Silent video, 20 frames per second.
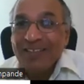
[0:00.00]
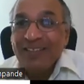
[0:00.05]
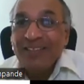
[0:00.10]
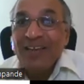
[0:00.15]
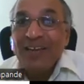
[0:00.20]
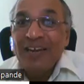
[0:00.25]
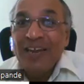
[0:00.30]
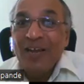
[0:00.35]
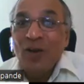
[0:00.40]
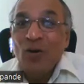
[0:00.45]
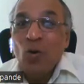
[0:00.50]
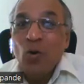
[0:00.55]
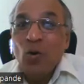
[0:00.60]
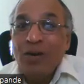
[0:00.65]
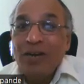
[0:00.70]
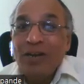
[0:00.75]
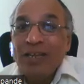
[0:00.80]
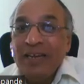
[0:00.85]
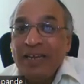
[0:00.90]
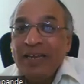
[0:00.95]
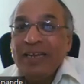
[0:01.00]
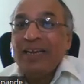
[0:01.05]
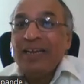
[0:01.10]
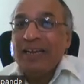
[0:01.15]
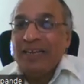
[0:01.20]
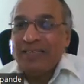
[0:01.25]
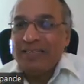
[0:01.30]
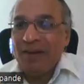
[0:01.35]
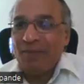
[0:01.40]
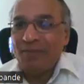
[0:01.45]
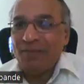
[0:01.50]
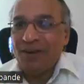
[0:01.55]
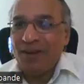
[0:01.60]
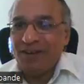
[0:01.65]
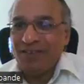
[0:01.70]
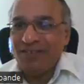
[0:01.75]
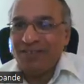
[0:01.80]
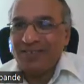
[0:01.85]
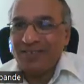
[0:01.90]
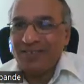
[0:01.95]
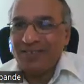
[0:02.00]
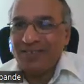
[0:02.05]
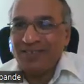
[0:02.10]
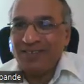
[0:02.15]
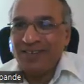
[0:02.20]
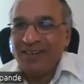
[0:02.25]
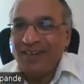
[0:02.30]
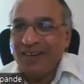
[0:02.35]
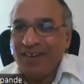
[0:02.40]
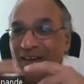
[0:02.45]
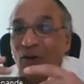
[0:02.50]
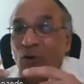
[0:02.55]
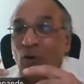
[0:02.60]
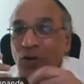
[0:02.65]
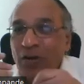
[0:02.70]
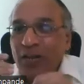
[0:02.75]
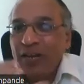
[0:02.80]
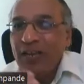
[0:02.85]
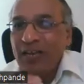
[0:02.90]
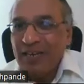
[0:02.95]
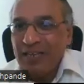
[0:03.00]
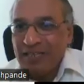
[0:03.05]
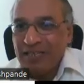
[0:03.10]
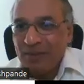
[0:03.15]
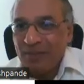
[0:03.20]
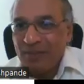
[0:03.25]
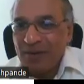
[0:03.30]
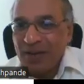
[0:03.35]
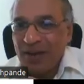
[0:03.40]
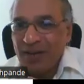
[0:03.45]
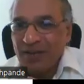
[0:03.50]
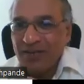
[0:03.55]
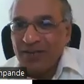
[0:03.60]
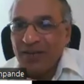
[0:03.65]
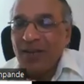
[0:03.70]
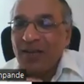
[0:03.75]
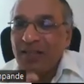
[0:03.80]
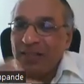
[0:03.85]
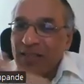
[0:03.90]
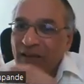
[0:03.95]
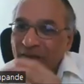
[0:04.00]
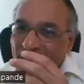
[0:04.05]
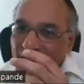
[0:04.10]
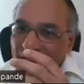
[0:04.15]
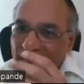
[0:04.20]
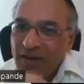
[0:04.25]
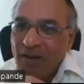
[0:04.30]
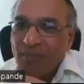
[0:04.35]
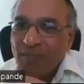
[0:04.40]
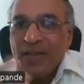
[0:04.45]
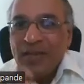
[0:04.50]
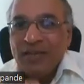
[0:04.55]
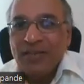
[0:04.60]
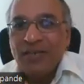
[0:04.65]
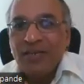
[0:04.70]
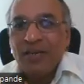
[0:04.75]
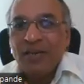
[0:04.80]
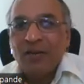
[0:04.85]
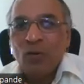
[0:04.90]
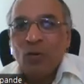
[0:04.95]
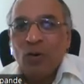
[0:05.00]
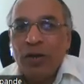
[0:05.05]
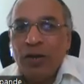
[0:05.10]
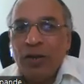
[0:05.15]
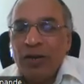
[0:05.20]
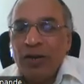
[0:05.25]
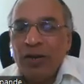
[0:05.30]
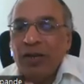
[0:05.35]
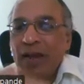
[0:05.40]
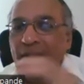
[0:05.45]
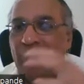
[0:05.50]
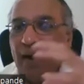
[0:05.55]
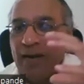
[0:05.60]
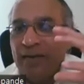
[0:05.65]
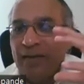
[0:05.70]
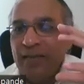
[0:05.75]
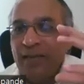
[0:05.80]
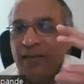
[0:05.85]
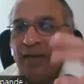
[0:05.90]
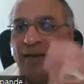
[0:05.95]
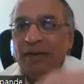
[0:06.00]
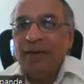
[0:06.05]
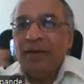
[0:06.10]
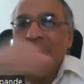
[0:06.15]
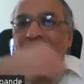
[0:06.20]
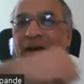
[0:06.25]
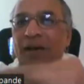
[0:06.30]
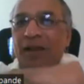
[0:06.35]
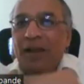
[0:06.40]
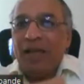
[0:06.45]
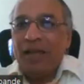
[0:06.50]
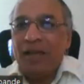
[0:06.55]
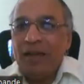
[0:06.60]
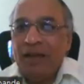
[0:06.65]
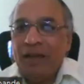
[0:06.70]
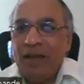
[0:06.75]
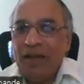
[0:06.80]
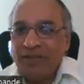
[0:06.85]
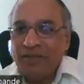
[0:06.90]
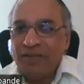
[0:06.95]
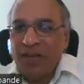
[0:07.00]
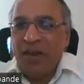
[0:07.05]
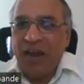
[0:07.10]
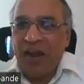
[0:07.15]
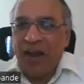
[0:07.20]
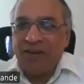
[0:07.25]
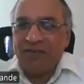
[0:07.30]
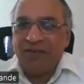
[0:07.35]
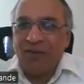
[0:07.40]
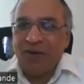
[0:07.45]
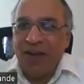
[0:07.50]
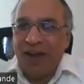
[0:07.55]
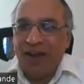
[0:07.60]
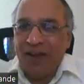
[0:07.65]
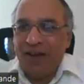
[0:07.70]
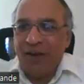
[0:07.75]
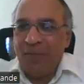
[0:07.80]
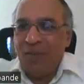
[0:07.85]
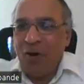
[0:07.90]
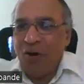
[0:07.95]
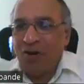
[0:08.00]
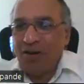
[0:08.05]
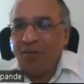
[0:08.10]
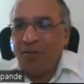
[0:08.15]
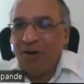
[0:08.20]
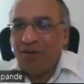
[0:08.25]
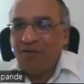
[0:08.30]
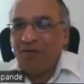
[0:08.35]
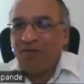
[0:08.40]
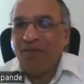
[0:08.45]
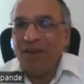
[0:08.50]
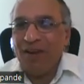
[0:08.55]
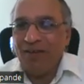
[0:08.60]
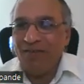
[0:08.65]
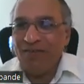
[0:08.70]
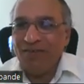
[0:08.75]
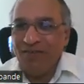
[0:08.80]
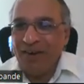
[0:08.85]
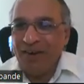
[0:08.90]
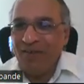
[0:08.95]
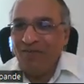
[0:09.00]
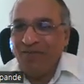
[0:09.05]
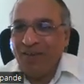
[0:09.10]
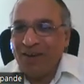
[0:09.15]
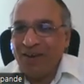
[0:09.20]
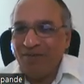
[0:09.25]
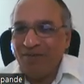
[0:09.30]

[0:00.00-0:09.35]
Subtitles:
The nicotinic receptors. Nicotinic receptors, they welcome the acetylcholine and they're like a second. Okay, come on. Welcome.